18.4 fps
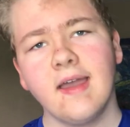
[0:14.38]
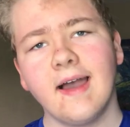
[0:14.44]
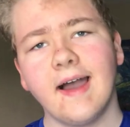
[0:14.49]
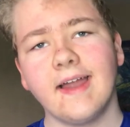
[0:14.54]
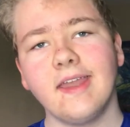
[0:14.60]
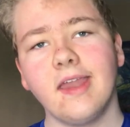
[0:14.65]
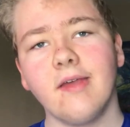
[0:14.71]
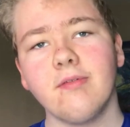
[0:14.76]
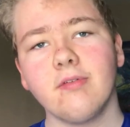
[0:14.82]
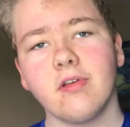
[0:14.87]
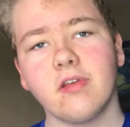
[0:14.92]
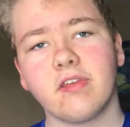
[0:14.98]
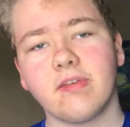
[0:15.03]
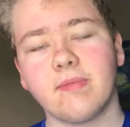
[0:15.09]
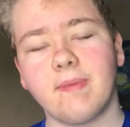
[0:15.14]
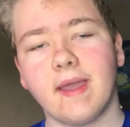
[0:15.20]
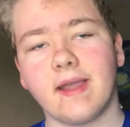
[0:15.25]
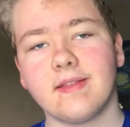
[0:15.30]
I never
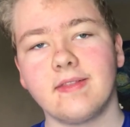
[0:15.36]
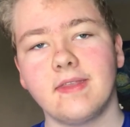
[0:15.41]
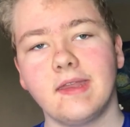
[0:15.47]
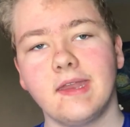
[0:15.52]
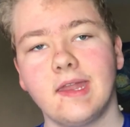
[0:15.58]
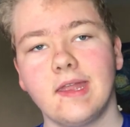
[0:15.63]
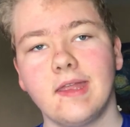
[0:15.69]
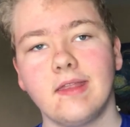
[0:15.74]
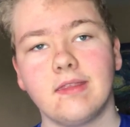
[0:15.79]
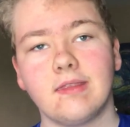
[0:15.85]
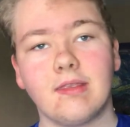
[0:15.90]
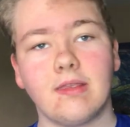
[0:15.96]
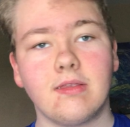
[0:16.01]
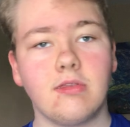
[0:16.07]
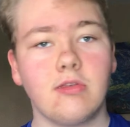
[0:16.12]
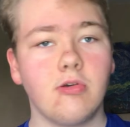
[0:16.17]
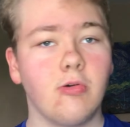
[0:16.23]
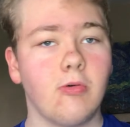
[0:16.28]
expected it
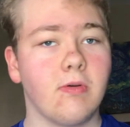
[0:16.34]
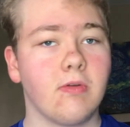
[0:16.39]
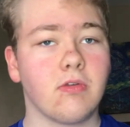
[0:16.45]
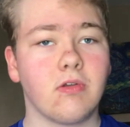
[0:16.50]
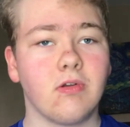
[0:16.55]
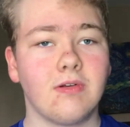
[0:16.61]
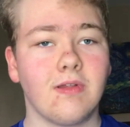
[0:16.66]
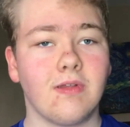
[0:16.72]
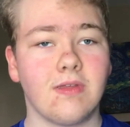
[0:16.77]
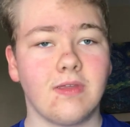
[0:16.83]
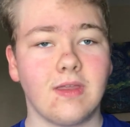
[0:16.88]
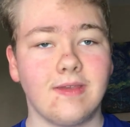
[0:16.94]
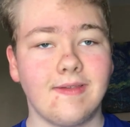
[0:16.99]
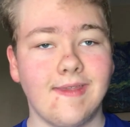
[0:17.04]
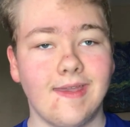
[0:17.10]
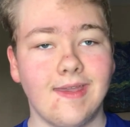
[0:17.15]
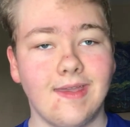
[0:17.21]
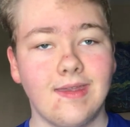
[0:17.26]
to do as good as
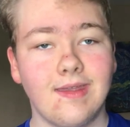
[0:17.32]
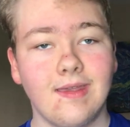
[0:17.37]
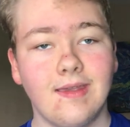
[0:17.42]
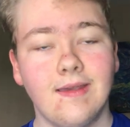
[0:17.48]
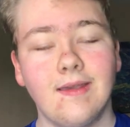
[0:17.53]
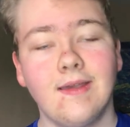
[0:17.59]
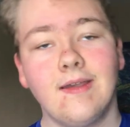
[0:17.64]
it did,